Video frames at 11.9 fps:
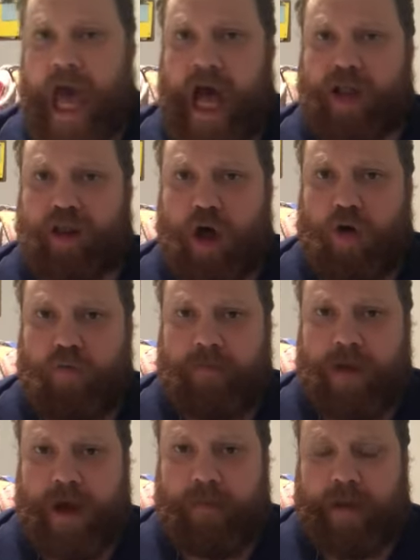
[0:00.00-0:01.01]
Hello,
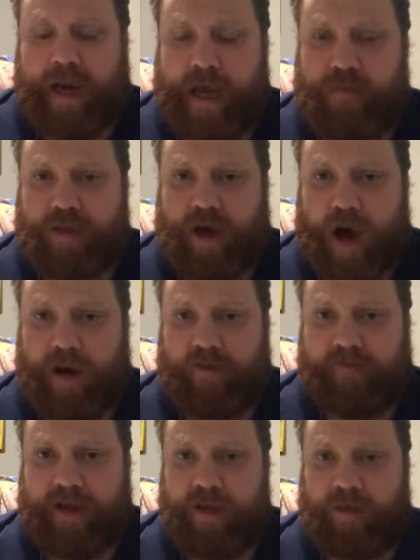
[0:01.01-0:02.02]
my name's Conner
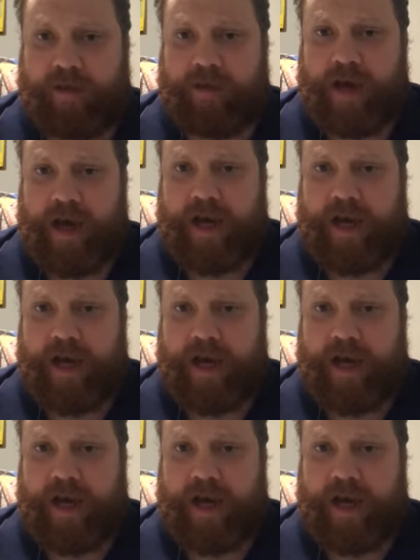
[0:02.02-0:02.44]
Fields.